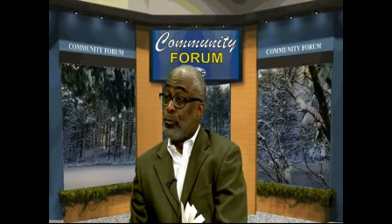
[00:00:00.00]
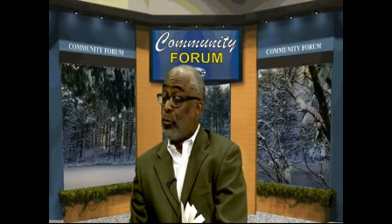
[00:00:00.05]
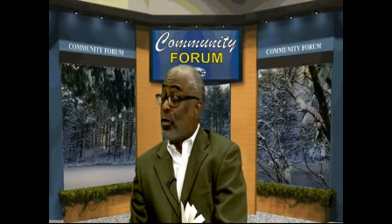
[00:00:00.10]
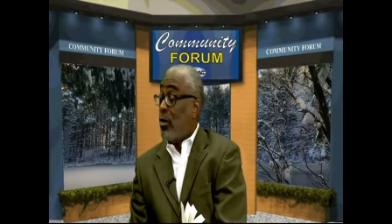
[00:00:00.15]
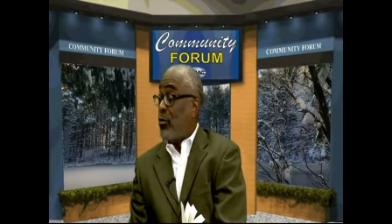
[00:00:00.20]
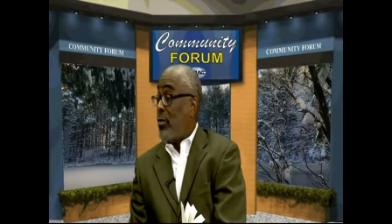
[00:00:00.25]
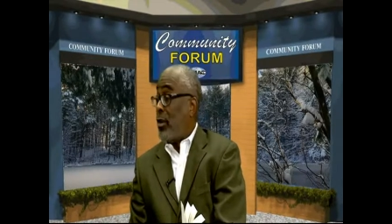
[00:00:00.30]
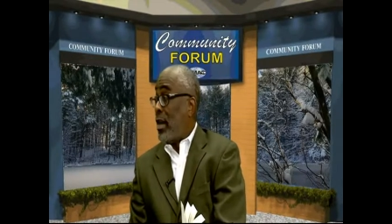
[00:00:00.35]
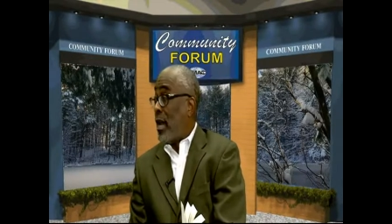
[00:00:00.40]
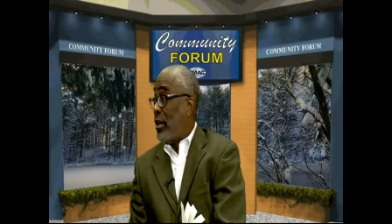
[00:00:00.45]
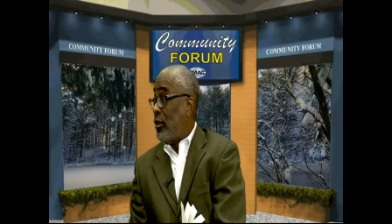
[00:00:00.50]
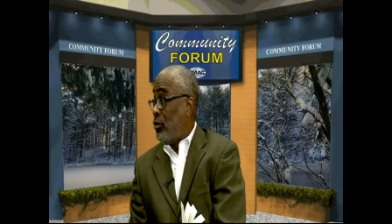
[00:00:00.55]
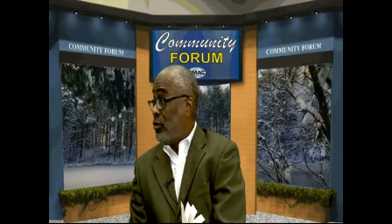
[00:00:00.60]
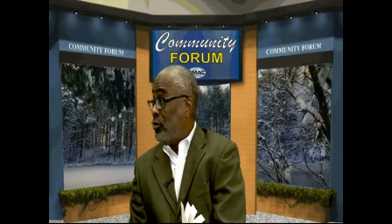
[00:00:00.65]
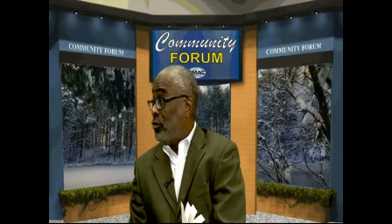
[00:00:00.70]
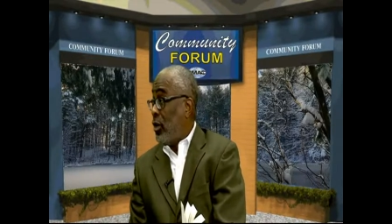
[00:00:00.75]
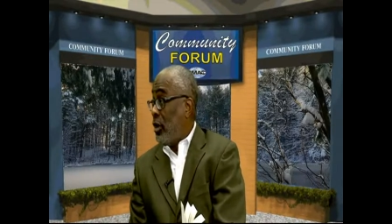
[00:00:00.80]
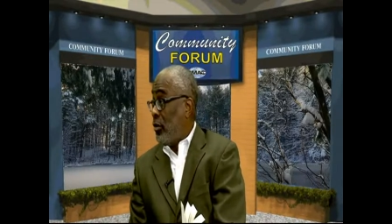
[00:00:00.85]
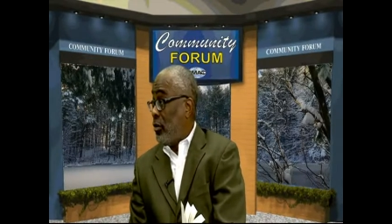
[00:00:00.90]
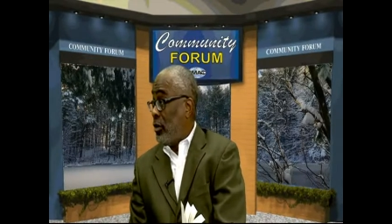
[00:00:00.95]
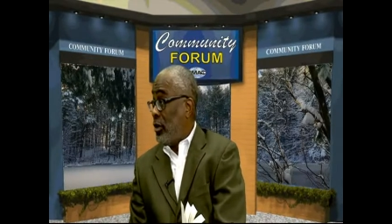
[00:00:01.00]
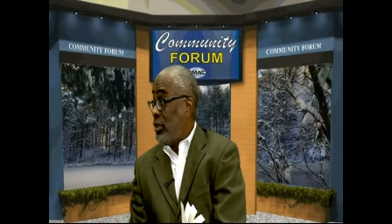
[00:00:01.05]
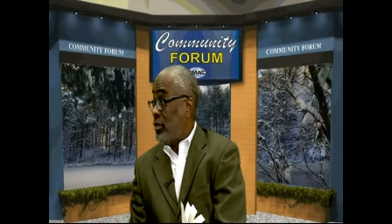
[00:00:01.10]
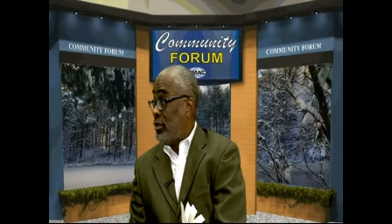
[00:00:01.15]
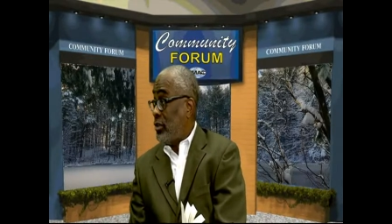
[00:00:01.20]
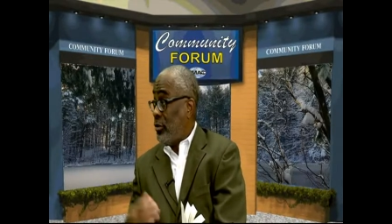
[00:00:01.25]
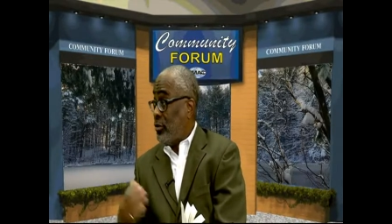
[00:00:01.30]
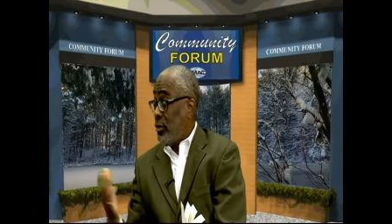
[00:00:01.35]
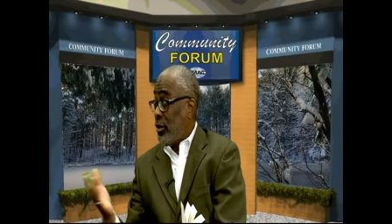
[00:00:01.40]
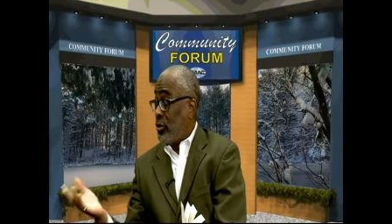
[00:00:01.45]
But I do know this,
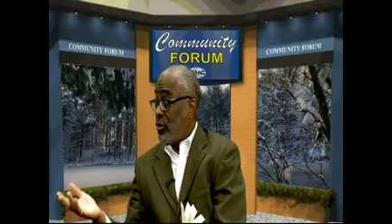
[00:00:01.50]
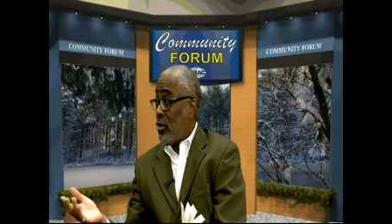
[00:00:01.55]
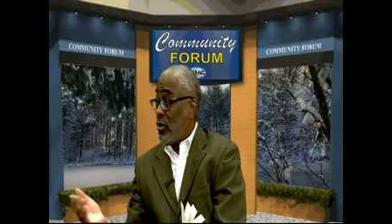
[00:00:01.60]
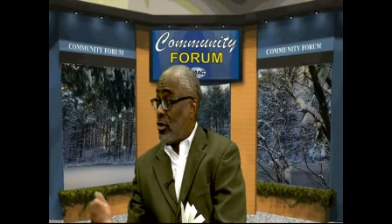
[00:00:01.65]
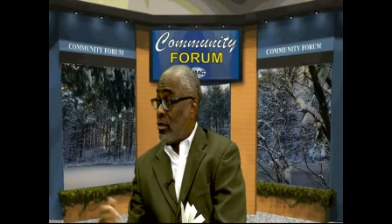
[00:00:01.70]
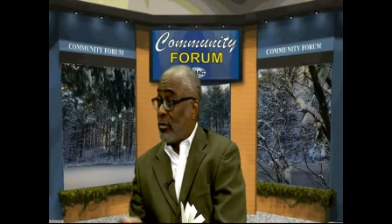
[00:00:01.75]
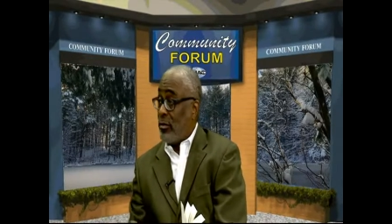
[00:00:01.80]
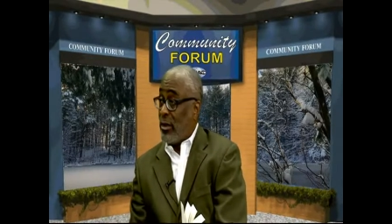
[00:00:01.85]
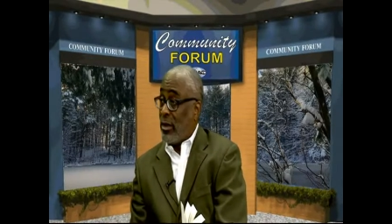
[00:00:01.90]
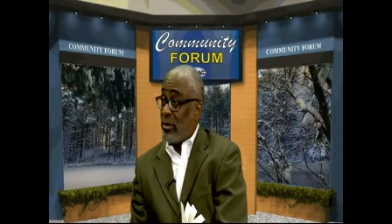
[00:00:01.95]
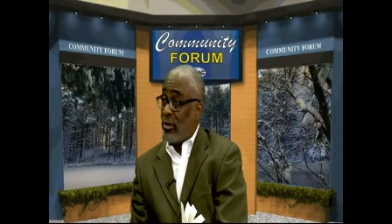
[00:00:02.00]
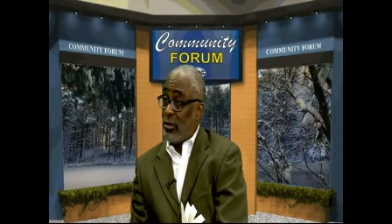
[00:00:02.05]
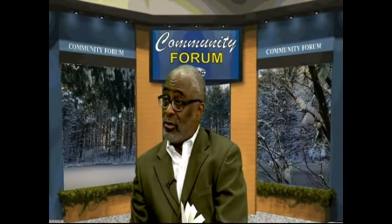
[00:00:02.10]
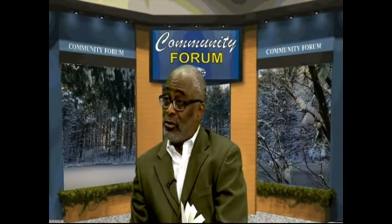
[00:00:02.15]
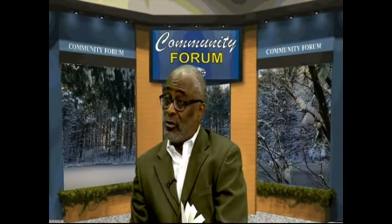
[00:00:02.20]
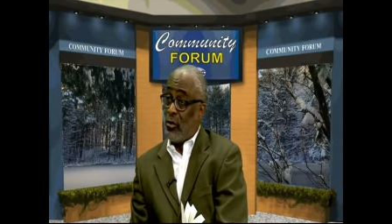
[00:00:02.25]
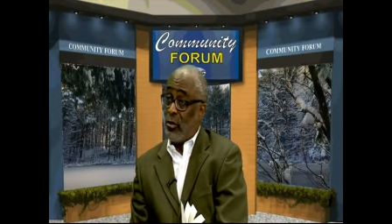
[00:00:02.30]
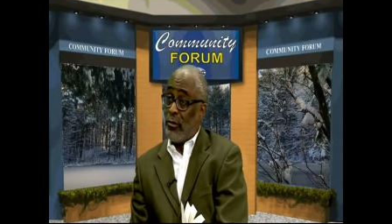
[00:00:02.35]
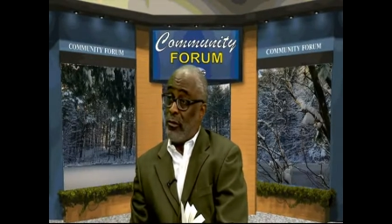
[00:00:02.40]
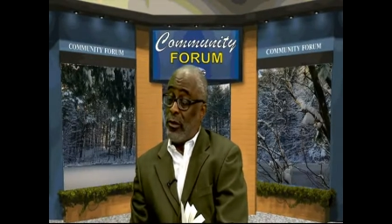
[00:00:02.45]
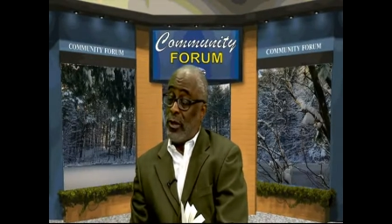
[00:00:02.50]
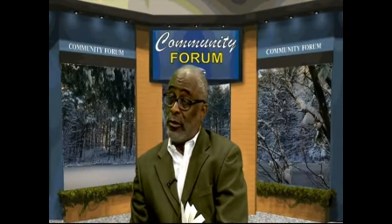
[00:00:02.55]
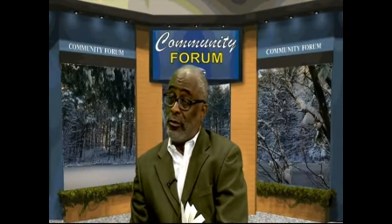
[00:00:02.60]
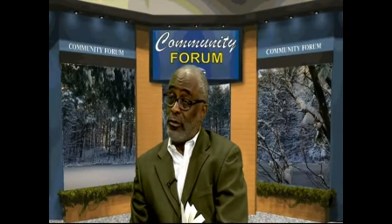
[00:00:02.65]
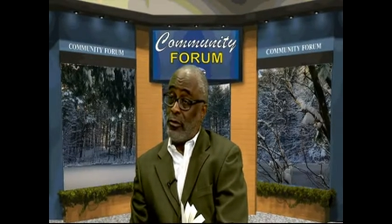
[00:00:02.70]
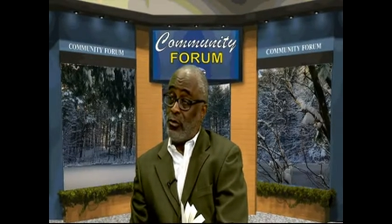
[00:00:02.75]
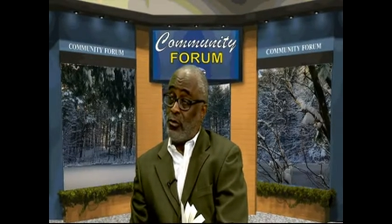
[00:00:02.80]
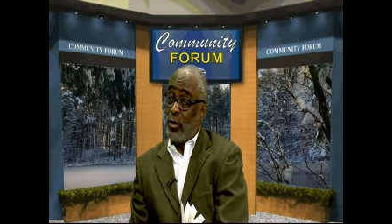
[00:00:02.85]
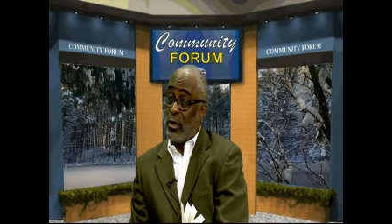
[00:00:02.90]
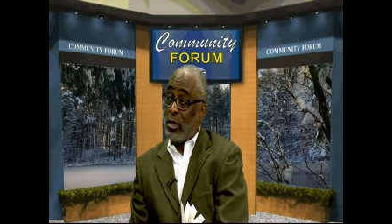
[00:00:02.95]
and we talked about this off air
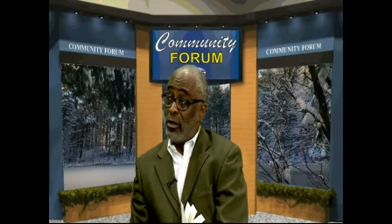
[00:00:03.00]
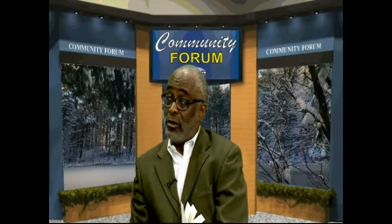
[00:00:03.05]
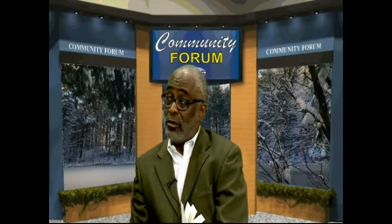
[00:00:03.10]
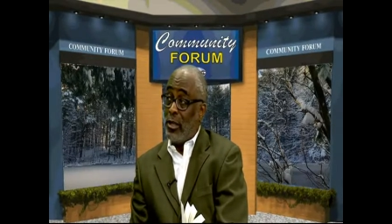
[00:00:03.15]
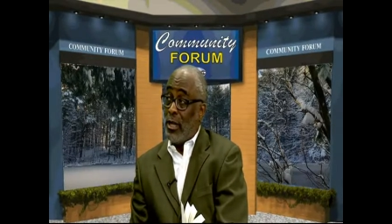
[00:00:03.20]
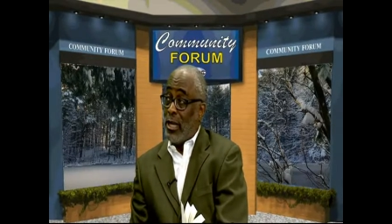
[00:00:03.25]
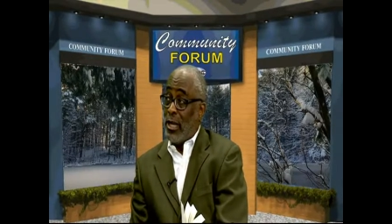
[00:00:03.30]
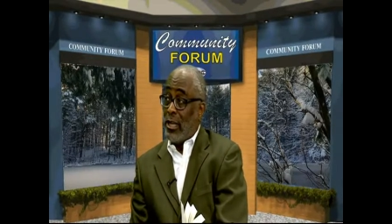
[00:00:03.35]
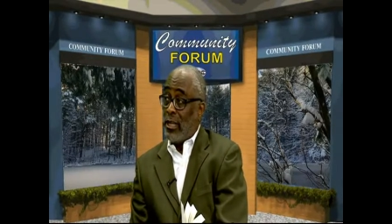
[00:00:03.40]
as well,